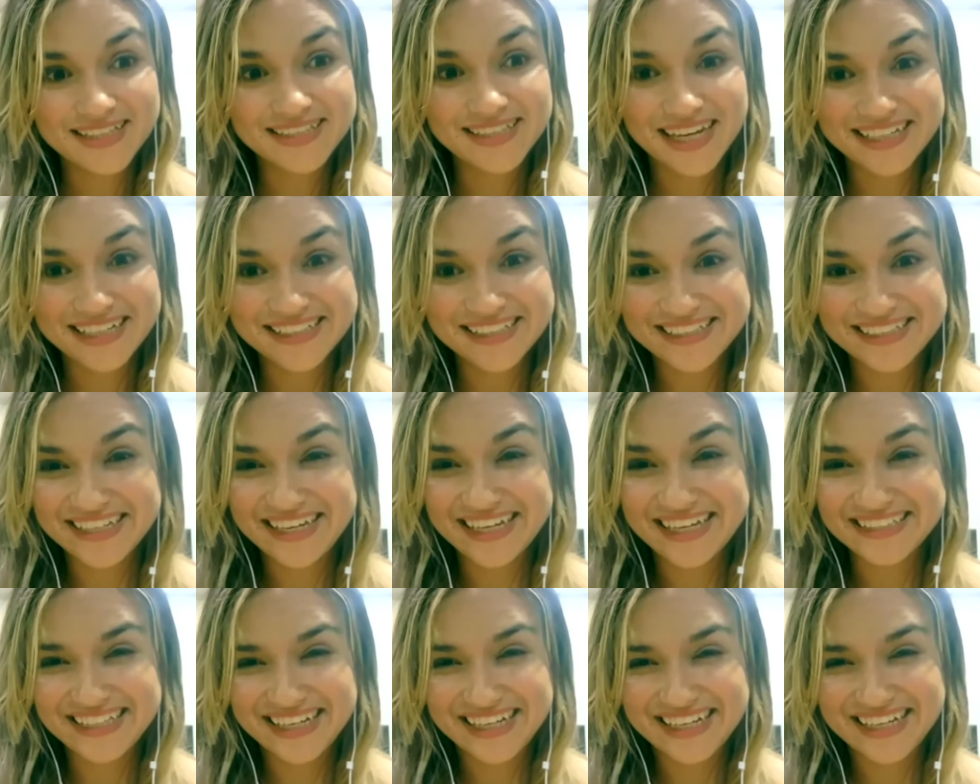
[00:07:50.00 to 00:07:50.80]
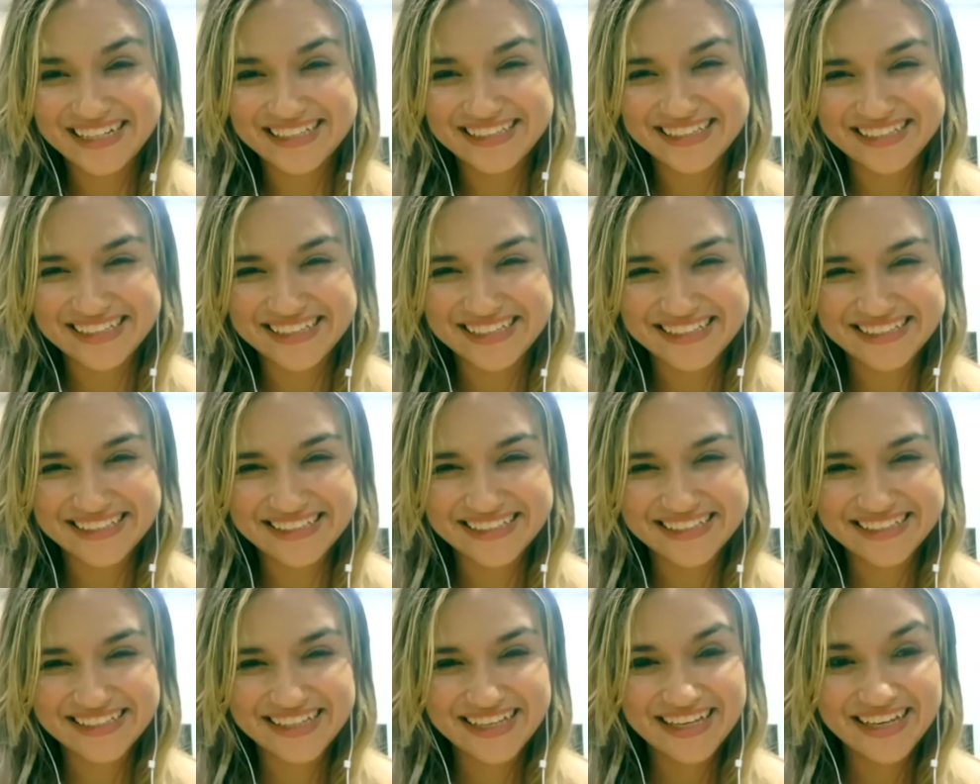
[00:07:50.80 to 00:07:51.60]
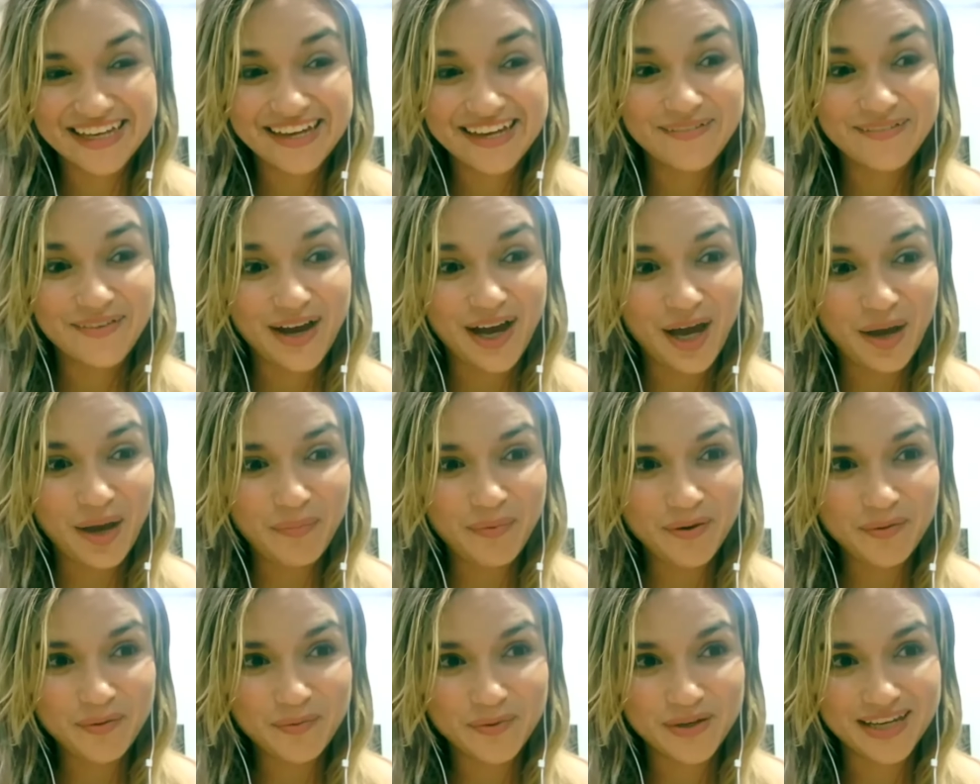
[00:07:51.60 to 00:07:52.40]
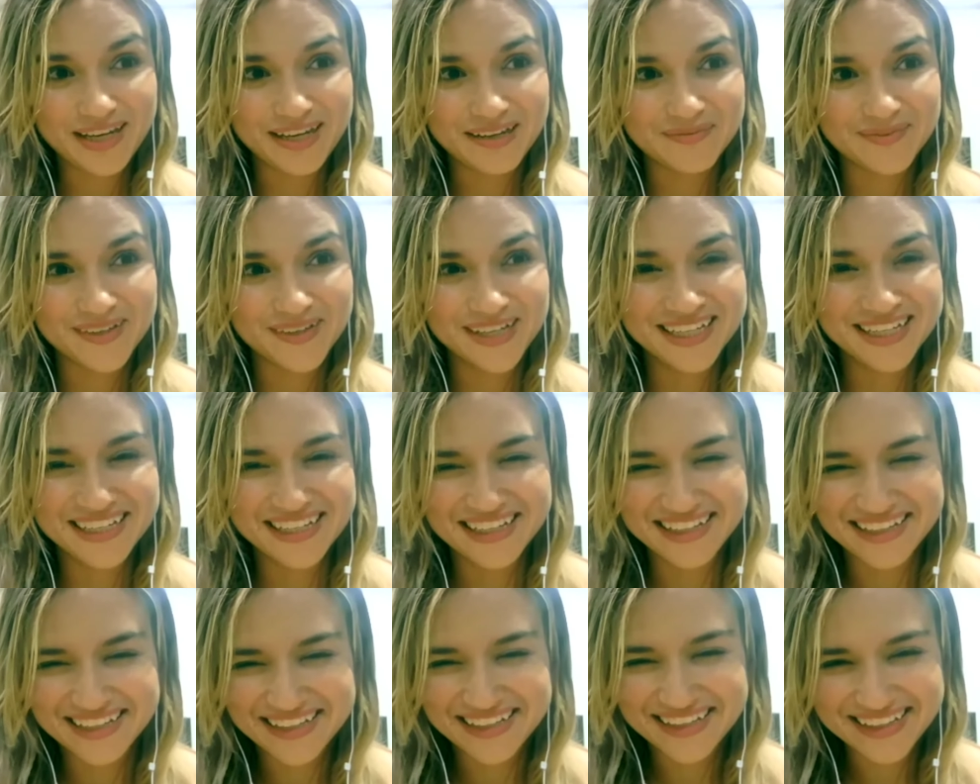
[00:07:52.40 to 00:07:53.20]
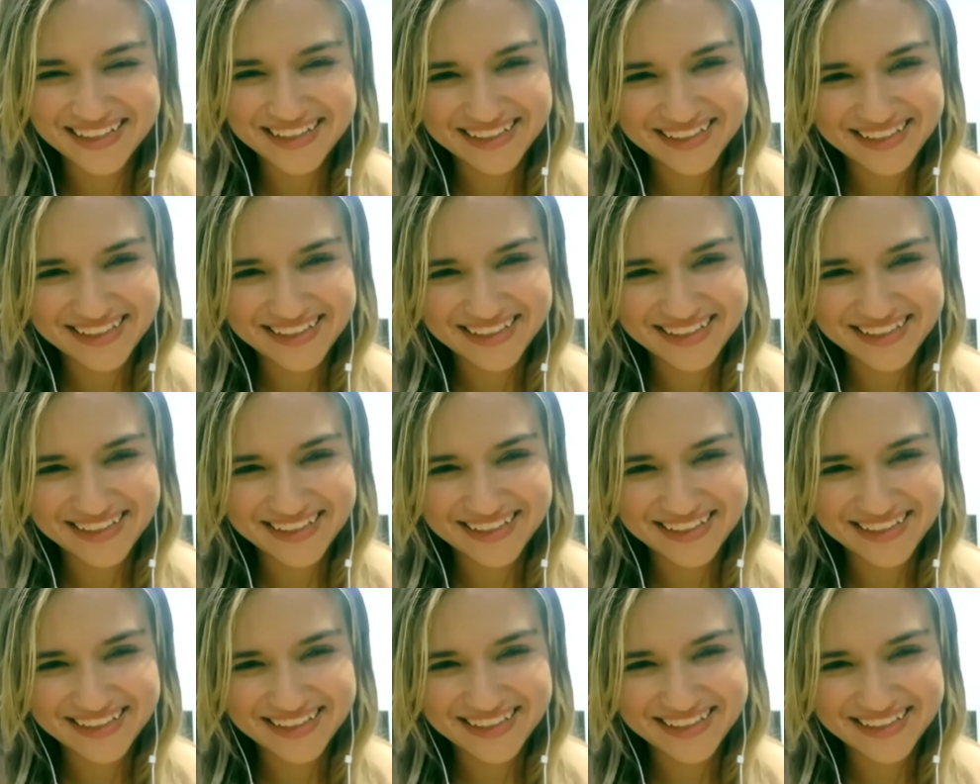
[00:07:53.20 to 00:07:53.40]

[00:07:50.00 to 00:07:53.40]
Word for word: exactly, exactly. What happened with him? I